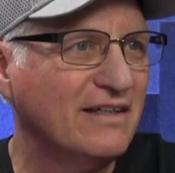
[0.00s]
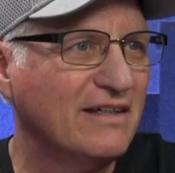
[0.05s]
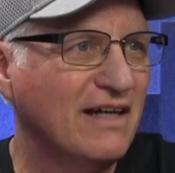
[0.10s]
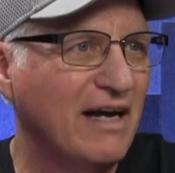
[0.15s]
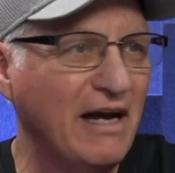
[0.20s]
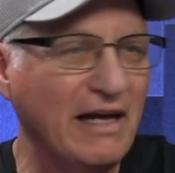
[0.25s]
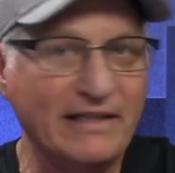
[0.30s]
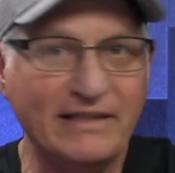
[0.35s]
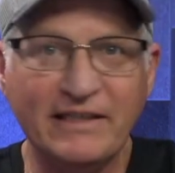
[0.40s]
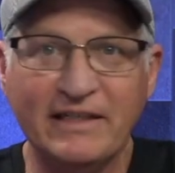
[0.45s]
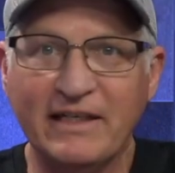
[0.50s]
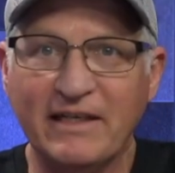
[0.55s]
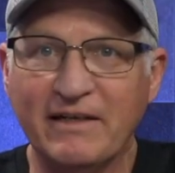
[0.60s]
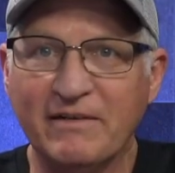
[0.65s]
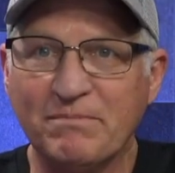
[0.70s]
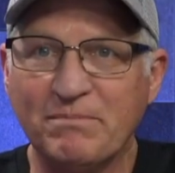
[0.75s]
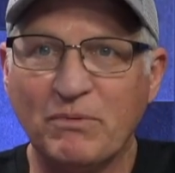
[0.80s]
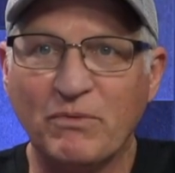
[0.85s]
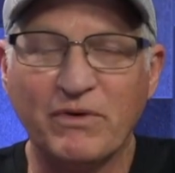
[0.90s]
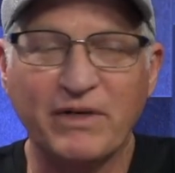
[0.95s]
I did at a
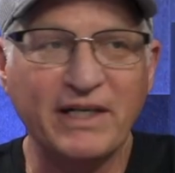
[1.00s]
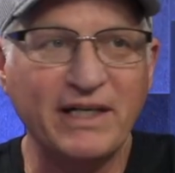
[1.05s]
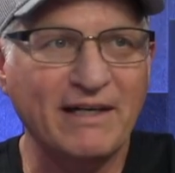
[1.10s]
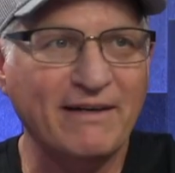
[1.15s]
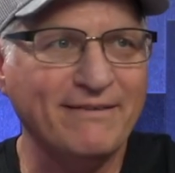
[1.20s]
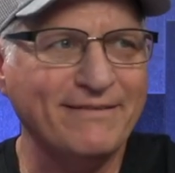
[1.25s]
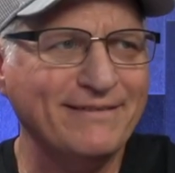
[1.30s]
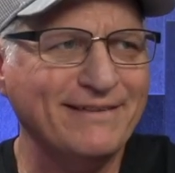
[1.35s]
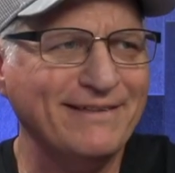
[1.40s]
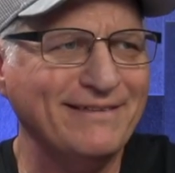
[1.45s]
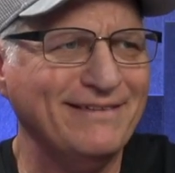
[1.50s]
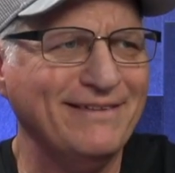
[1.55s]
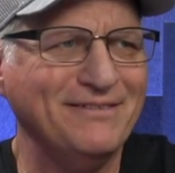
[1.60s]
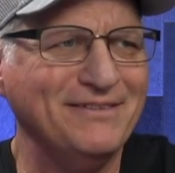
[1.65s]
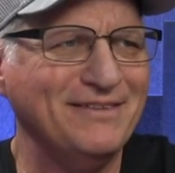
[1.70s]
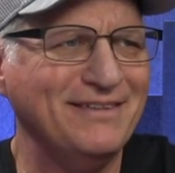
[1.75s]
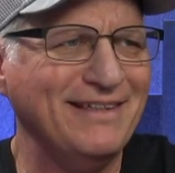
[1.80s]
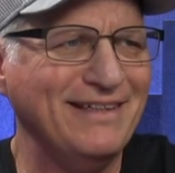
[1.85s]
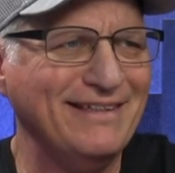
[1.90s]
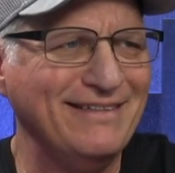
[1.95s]
point because uh, I
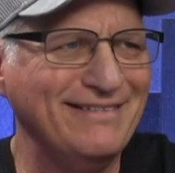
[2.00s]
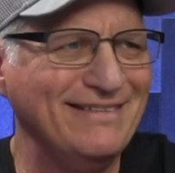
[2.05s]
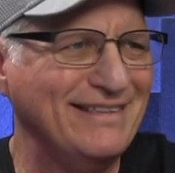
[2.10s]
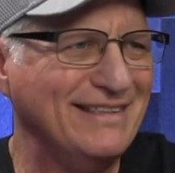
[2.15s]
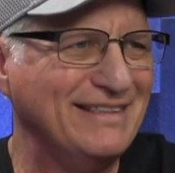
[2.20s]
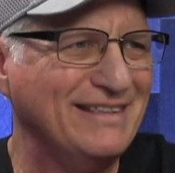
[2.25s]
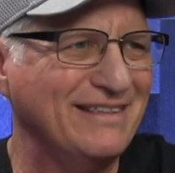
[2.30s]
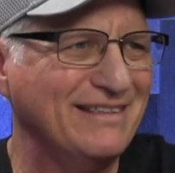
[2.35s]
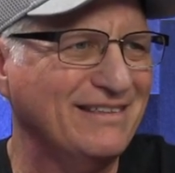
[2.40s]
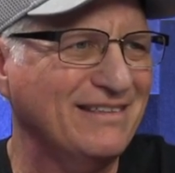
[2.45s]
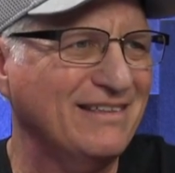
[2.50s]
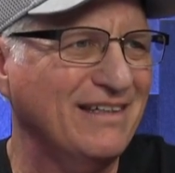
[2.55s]
was like, "What is this?